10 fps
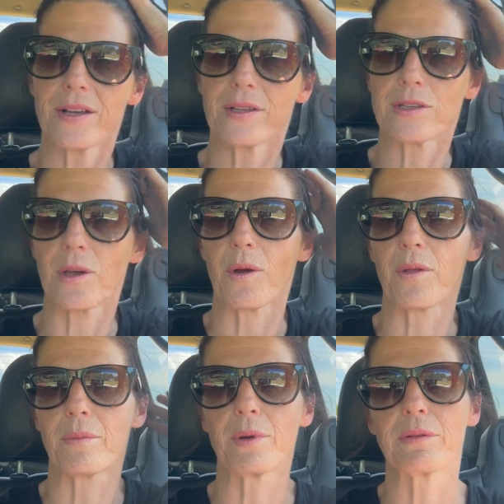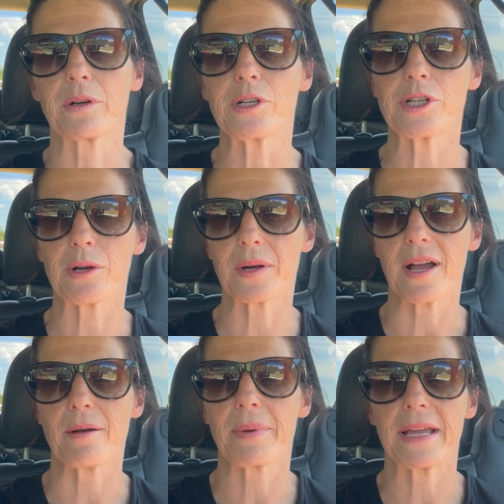So the mover showed
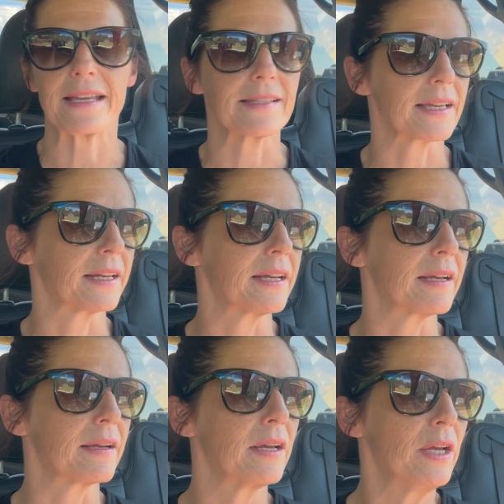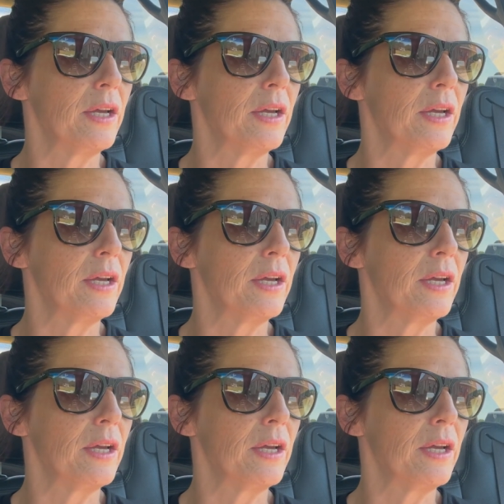up. He's gonna